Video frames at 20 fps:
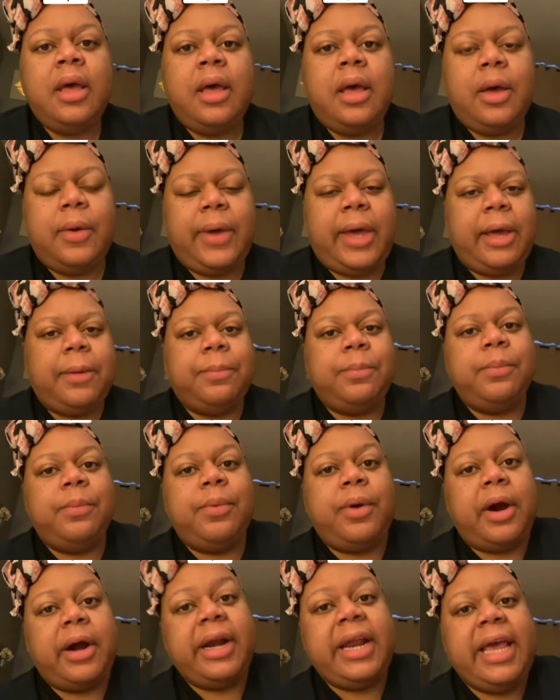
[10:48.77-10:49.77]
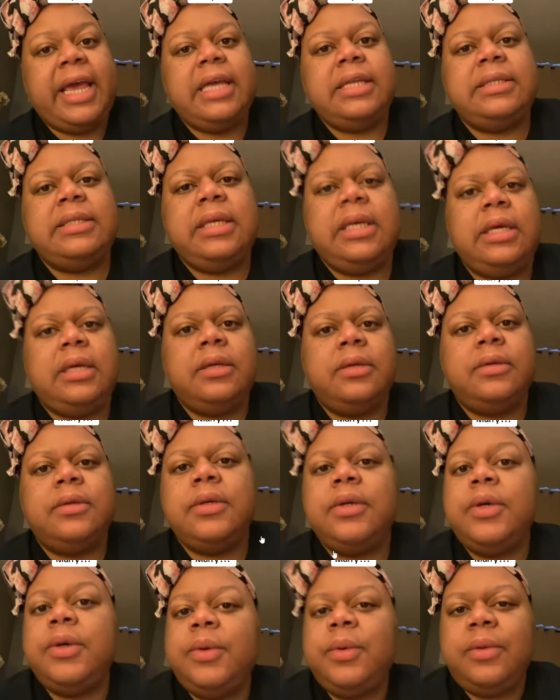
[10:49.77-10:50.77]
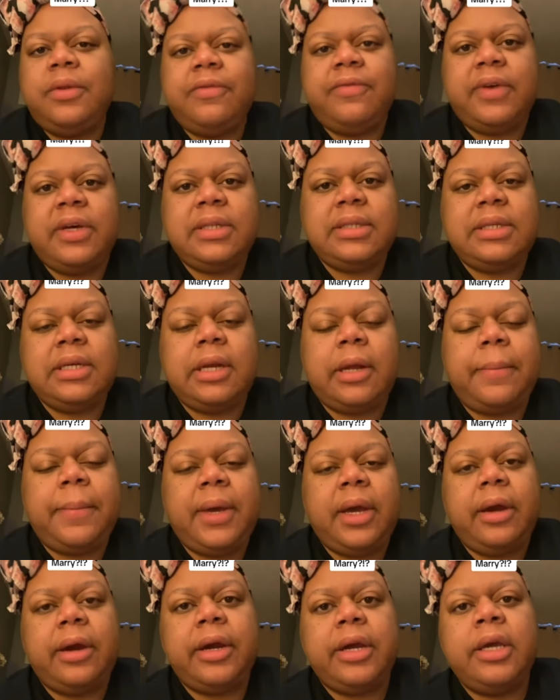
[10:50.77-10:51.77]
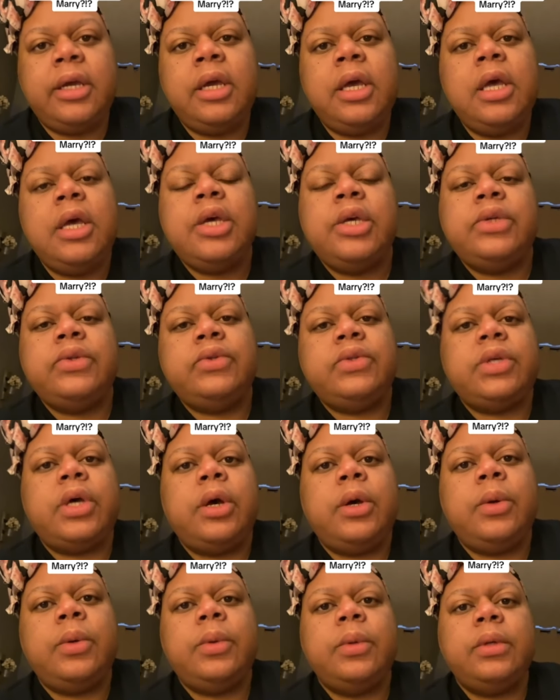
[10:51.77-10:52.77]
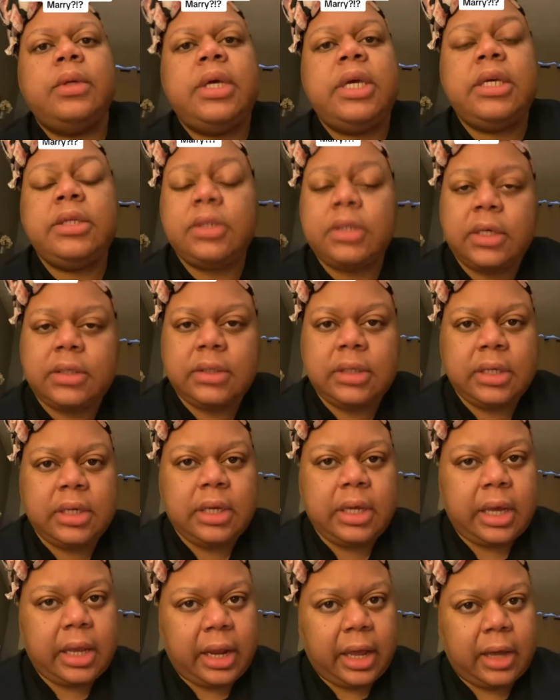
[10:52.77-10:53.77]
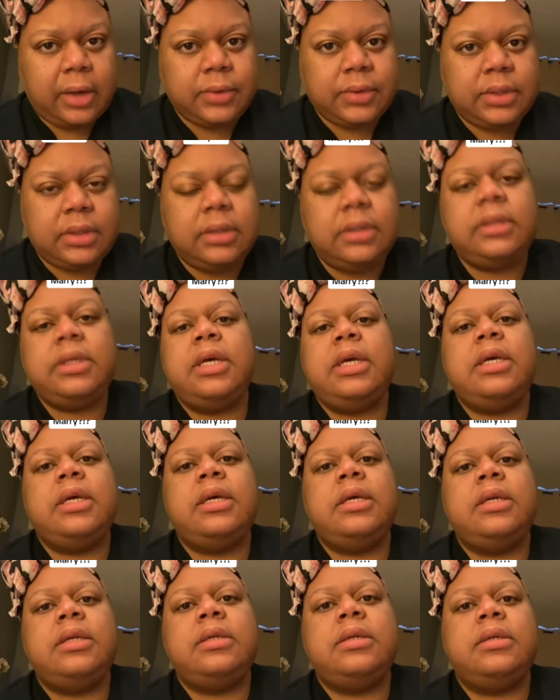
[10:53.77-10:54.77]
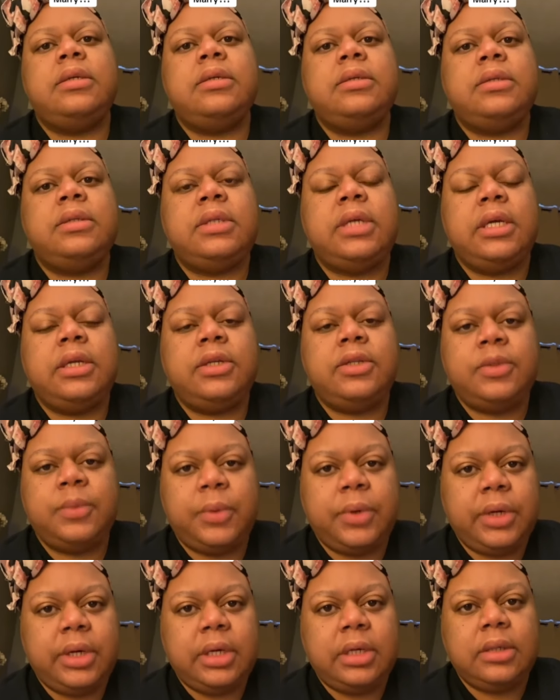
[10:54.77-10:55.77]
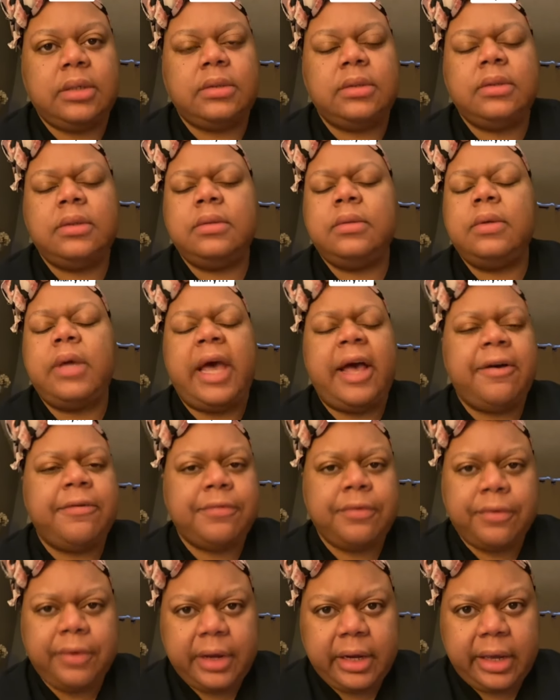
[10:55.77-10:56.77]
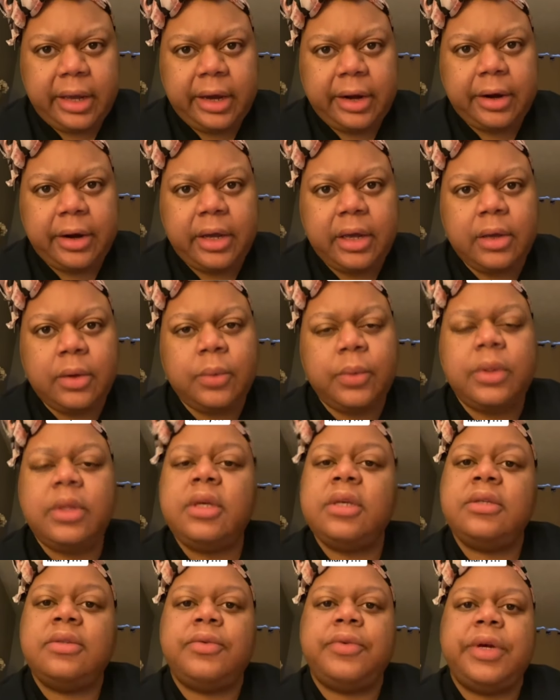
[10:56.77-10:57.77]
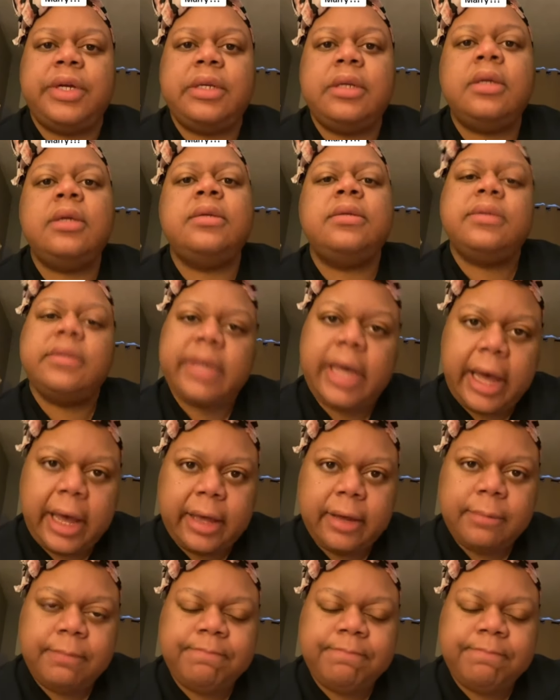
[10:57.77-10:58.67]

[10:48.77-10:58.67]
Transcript: Okay, part 18 who the fuck did I marry? So he starts looking at houses in Sandy Springs, Alpharetta area with his friend Scott.